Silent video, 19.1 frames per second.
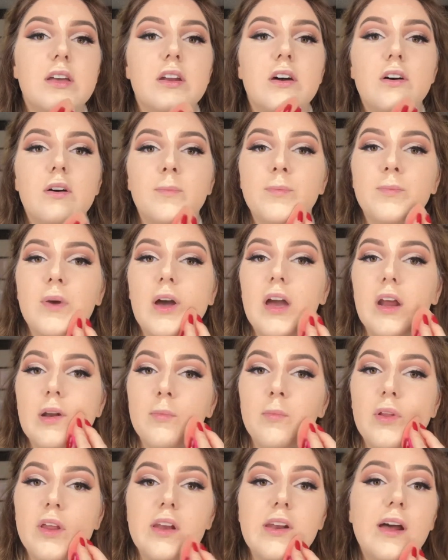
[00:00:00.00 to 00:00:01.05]
and I'll kind
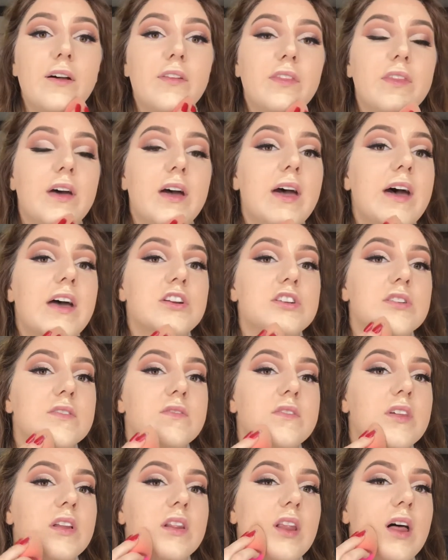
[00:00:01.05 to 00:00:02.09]
of blend out the edge
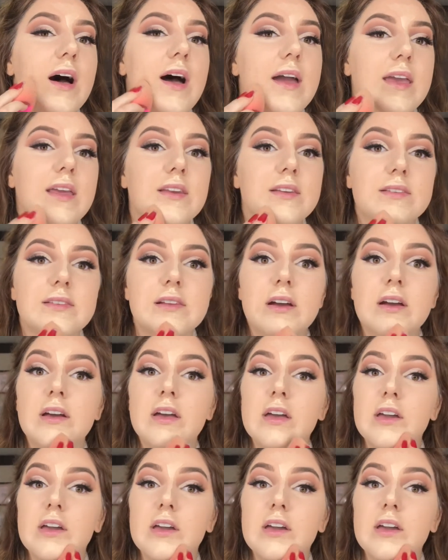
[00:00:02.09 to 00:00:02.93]
of the lines